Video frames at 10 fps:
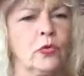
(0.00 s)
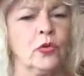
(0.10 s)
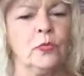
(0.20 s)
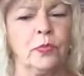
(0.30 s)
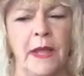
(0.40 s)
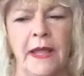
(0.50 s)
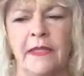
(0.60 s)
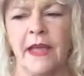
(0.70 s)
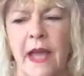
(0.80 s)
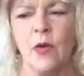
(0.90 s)
group like
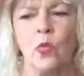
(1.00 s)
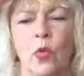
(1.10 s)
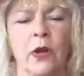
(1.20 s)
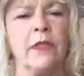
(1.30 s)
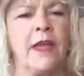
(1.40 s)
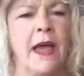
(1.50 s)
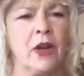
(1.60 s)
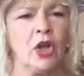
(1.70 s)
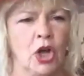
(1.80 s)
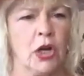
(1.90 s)
that work
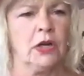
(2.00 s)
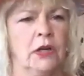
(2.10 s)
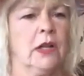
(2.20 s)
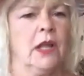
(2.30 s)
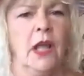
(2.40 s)
that hard